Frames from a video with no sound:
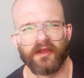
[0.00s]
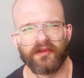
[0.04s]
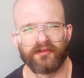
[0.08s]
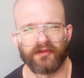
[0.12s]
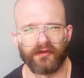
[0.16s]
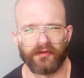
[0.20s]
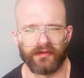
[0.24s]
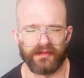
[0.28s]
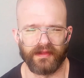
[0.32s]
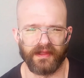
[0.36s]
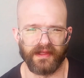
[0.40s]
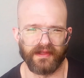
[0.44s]

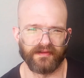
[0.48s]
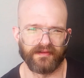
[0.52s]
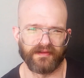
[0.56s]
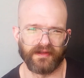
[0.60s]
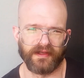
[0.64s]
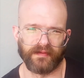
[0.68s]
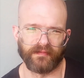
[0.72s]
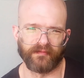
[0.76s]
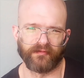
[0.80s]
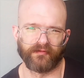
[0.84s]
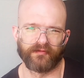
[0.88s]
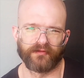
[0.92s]
So with that
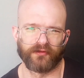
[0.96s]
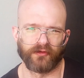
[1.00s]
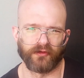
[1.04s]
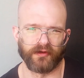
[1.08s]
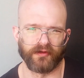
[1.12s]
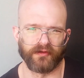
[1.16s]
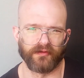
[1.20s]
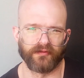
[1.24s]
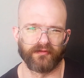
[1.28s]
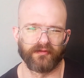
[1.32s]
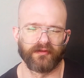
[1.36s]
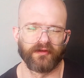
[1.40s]
same sort
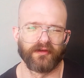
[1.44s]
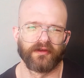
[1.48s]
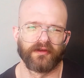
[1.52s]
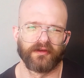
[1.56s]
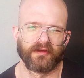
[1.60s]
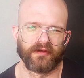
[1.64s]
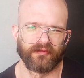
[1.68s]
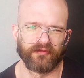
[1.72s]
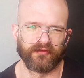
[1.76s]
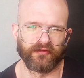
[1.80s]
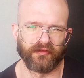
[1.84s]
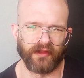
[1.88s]
of
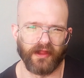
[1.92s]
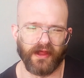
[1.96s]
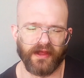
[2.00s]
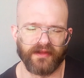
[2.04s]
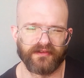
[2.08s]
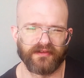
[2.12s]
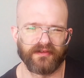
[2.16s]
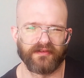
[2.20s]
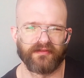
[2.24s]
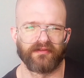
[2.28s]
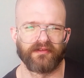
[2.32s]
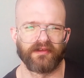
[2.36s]

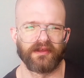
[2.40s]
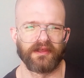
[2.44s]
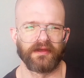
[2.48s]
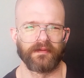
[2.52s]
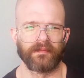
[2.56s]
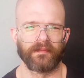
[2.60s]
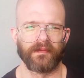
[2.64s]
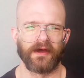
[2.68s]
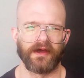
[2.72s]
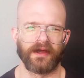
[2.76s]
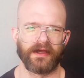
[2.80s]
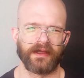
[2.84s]
philosophy
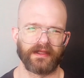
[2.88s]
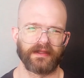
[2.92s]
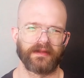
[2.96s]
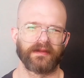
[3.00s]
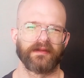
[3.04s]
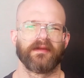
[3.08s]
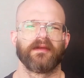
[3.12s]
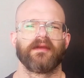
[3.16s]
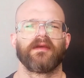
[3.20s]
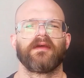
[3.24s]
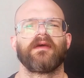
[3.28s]
in mind,